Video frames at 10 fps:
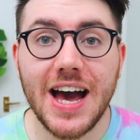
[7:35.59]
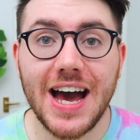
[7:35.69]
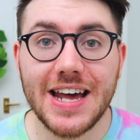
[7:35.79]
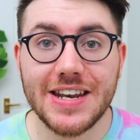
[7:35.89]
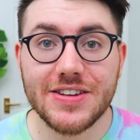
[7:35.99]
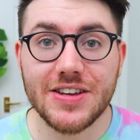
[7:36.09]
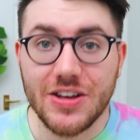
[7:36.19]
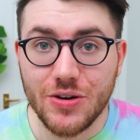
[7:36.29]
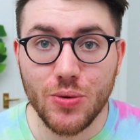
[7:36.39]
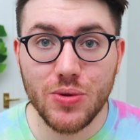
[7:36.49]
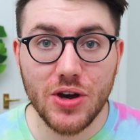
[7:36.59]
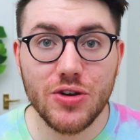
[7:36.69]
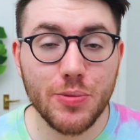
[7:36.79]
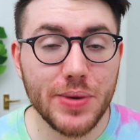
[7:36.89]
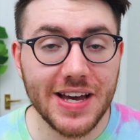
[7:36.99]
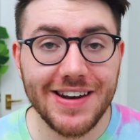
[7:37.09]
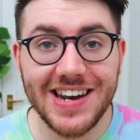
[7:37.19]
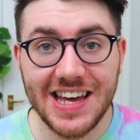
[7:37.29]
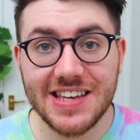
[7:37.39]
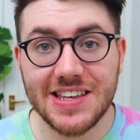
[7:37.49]
And although you'll be a
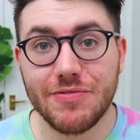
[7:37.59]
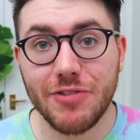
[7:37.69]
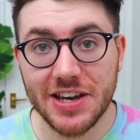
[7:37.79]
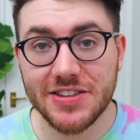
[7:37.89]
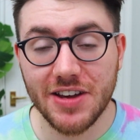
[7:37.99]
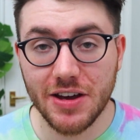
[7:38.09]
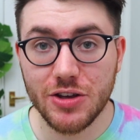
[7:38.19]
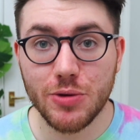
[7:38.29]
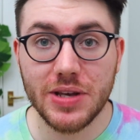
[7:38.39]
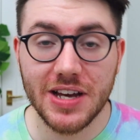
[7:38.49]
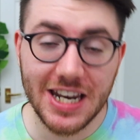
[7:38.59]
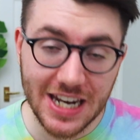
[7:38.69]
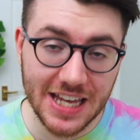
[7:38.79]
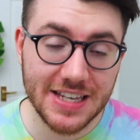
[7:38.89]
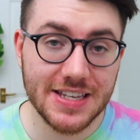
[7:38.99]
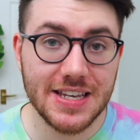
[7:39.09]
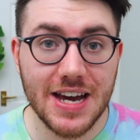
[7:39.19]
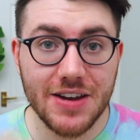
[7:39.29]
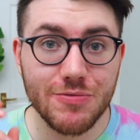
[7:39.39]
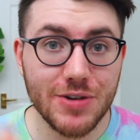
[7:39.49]
lazy investor, you'll be a lazy
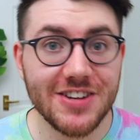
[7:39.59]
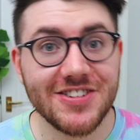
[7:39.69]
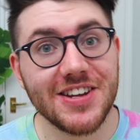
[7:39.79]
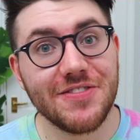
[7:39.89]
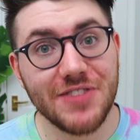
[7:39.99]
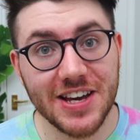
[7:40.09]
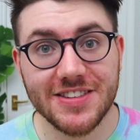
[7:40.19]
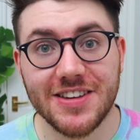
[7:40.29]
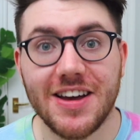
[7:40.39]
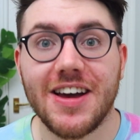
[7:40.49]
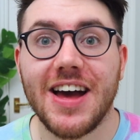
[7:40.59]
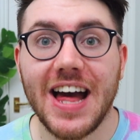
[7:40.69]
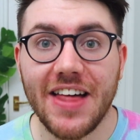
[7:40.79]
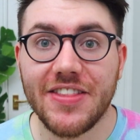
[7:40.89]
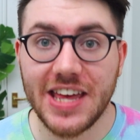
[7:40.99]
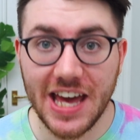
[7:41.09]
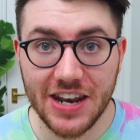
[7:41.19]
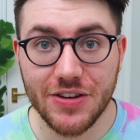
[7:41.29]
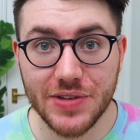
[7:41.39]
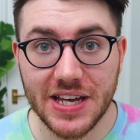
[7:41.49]
and rich investor at the
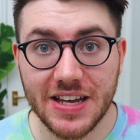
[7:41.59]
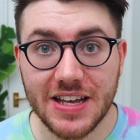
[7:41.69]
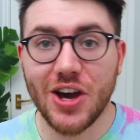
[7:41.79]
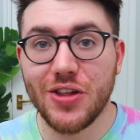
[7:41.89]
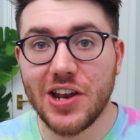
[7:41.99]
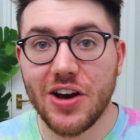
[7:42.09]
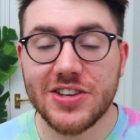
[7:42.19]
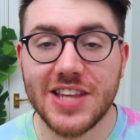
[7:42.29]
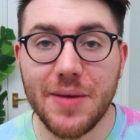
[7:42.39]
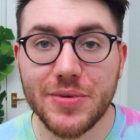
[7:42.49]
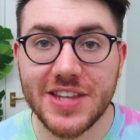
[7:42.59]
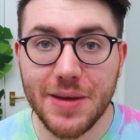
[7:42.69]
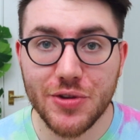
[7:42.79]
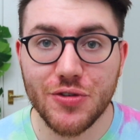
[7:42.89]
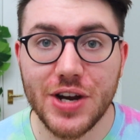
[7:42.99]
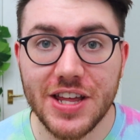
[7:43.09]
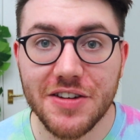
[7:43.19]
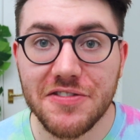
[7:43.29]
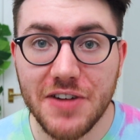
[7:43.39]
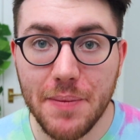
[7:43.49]
end of it. So the last step, step 3,
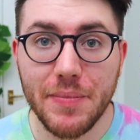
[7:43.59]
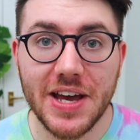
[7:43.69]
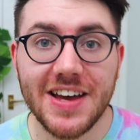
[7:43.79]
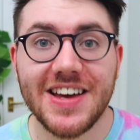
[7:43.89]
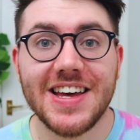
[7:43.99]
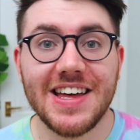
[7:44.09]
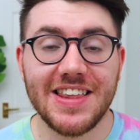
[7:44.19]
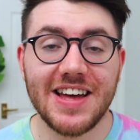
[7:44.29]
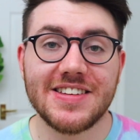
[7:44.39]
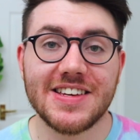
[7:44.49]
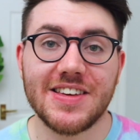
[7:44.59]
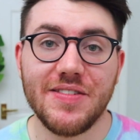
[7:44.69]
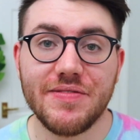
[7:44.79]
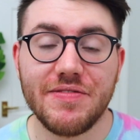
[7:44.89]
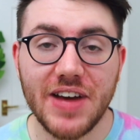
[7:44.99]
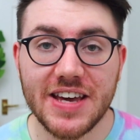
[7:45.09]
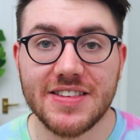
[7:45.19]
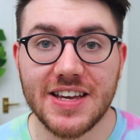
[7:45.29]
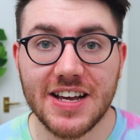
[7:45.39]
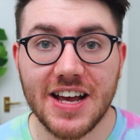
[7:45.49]
the fun bit, that is
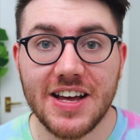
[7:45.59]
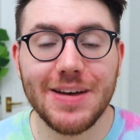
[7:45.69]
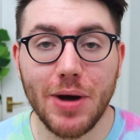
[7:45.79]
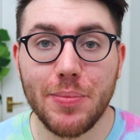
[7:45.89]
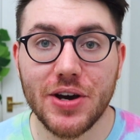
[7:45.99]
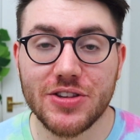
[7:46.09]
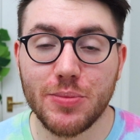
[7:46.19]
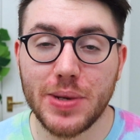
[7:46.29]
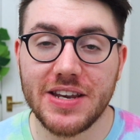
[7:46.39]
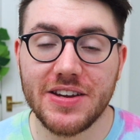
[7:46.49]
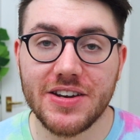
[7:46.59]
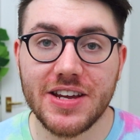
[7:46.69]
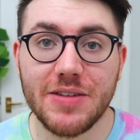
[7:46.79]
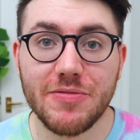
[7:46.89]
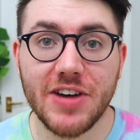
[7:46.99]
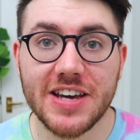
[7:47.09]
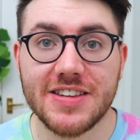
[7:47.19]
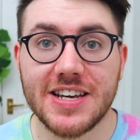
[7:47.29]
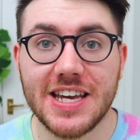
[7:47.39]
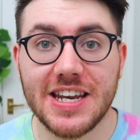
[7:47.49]
investing. In my personal opinion,
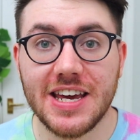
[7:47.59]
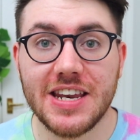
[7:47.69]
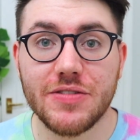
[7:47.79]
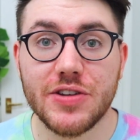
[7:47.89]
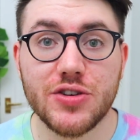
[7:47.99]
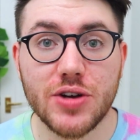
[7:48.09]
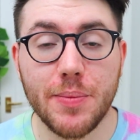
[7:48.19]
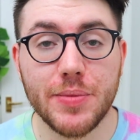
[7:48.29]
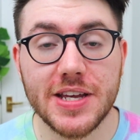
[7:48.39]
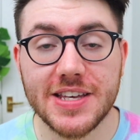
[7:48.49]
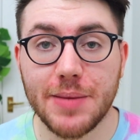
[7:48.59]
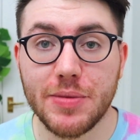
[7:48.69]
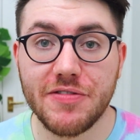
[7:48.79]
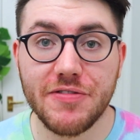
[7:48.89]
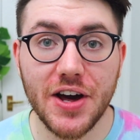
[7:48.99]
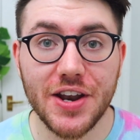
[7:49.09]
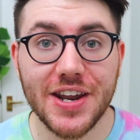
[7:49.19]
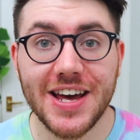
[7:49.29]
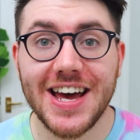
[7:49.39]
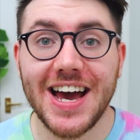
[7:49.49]
investing in individual companies can be
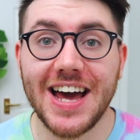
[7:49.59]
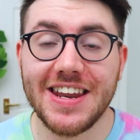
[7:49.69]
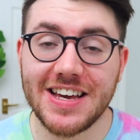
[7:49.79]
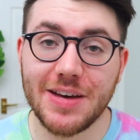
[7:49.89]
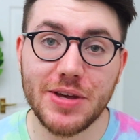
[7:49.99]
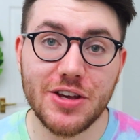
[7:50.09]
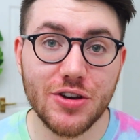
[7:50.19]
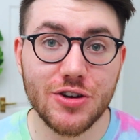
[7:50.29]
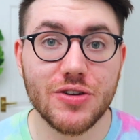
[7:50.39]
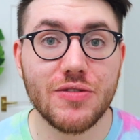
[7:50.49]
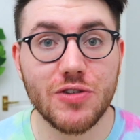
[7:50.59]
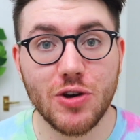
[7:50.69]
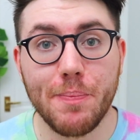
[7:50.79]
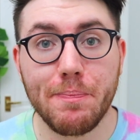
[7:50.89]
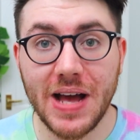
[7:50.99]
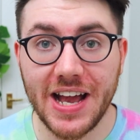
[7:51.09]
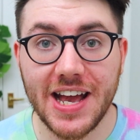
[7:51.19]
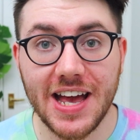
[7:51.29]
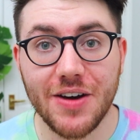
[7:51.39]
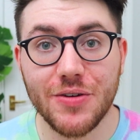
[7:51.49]
fun and it can be good for your bank
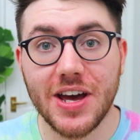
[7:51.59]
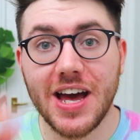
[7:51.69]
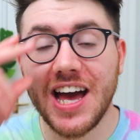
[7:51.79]
account.